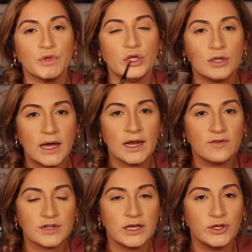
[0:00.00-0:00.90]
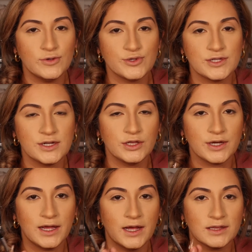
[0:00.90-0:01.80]
You kind of have to get used to
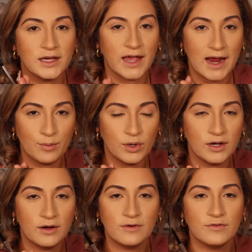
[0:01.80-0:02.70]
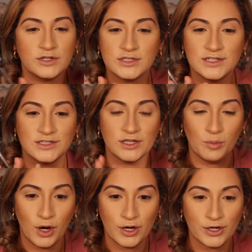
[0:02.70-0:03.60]
looking at the camera versus the
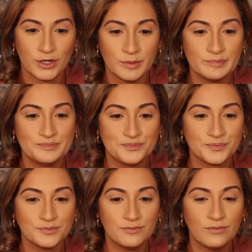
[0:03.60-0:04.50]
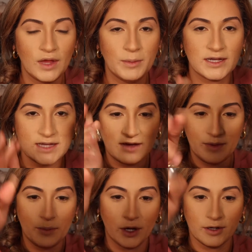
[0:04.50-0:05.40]
monitor. Because I have
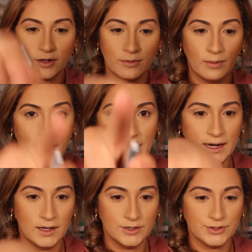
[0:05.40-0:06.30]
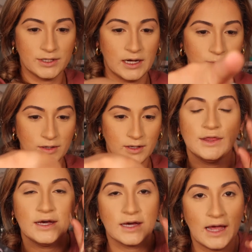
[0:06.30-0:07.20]
my monitor right under the camera.
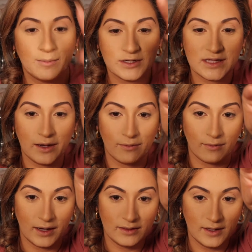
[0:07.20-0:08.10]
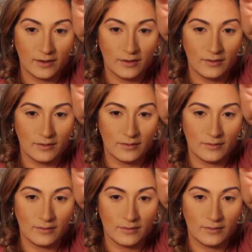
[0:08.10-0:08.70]
Like the camera's like right there.